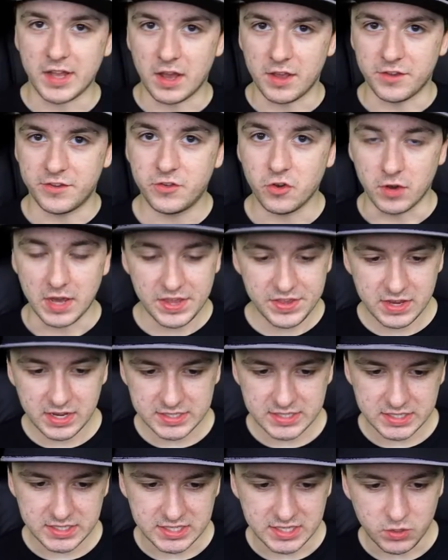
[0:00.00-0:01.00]
Alright guys, so as you
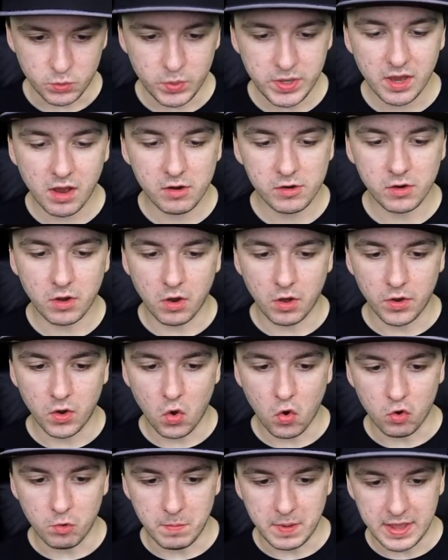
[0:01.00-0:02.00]
guys can see, we are
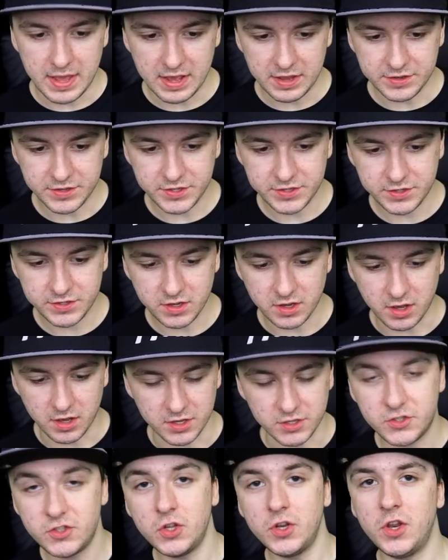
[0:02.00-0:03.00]
on OBS
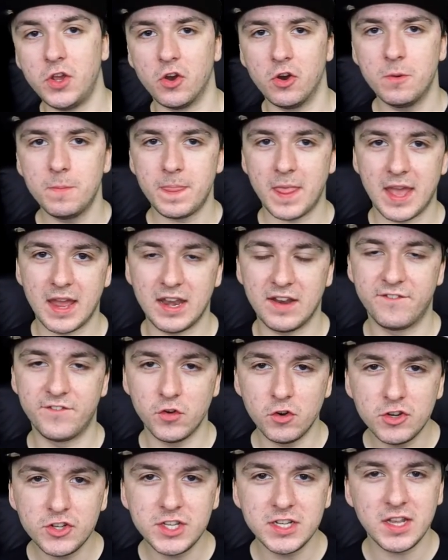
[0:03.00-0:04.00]
uh, Studio. And the
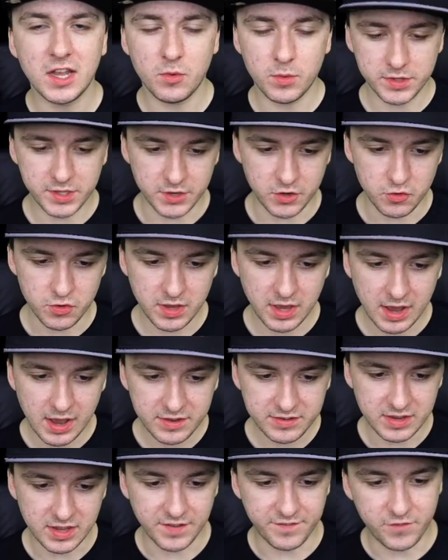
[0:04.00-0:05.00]
first thing that you want to do
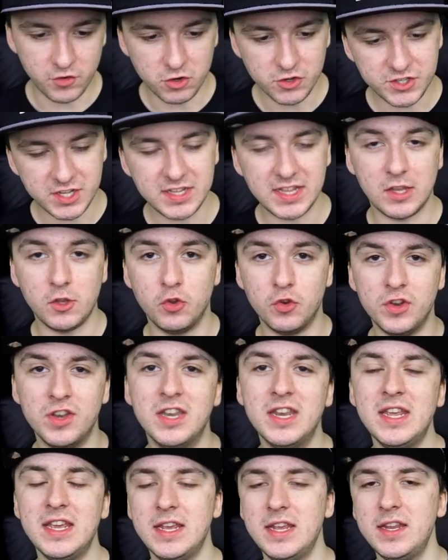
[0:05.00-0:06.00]
guys, and the first thing that you
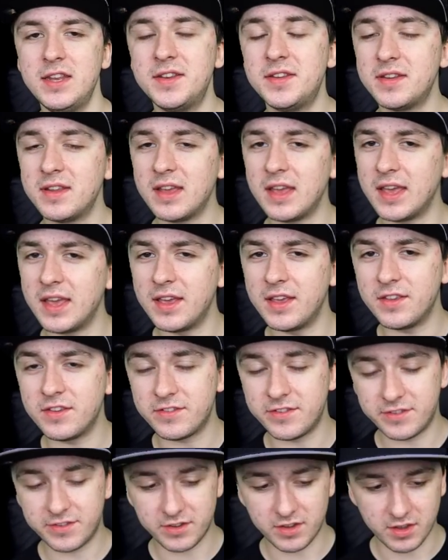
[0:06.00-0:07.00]
need
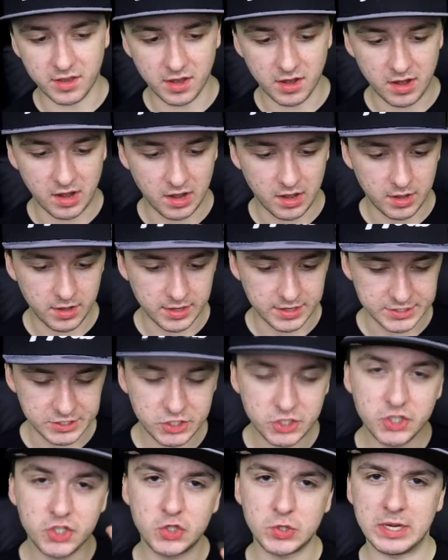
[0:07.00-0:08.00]
is uh, a
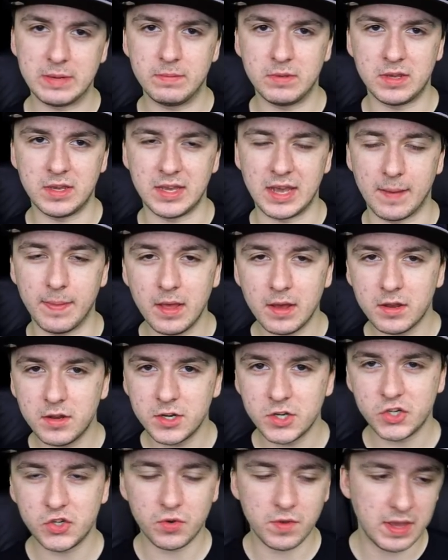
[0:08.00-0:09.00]
stream key. I'm not
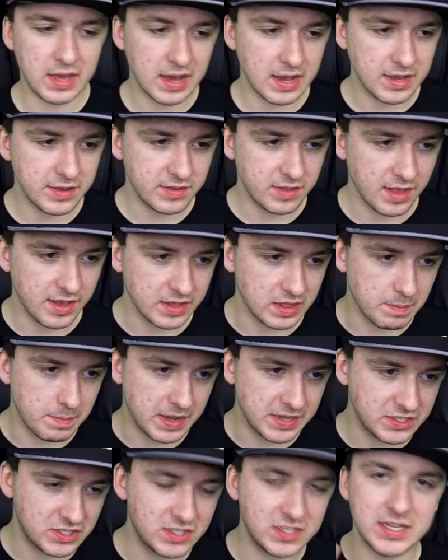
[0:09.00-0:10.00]
gonna show you guys like the
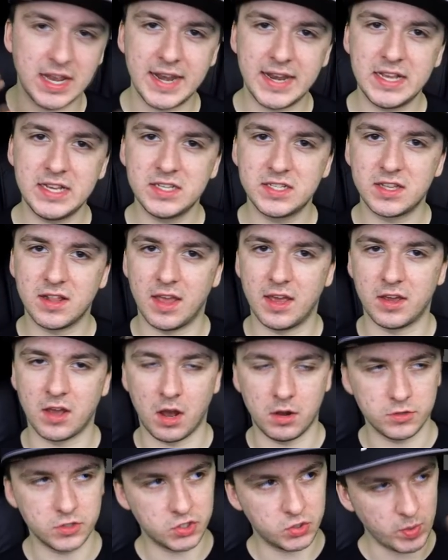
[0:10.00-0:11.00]
best settings, like
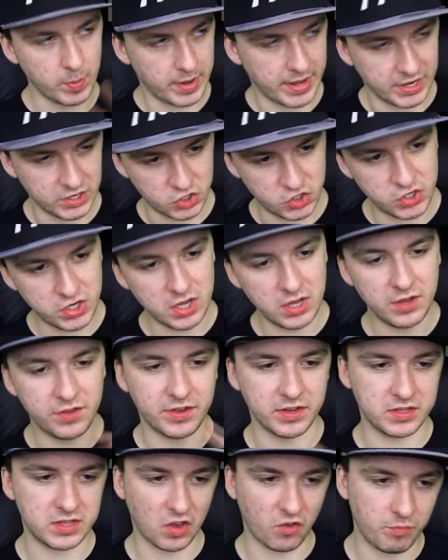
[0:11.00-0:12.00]
how to stream in HD,
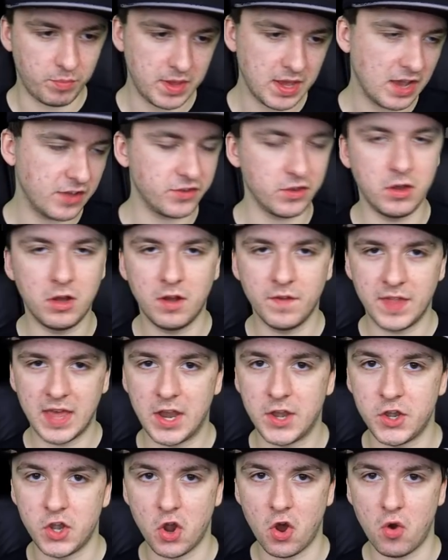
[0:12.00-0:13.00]
60 FPS, all
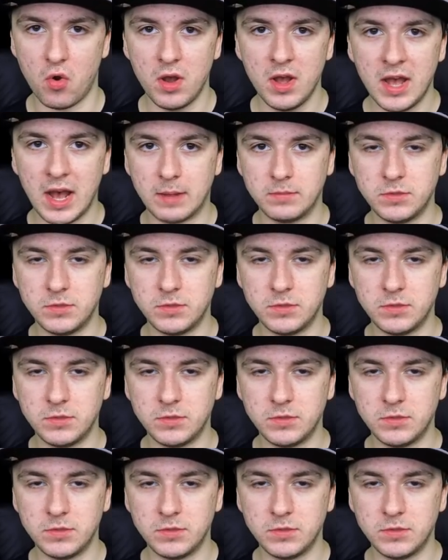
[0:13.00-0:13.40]
that, no.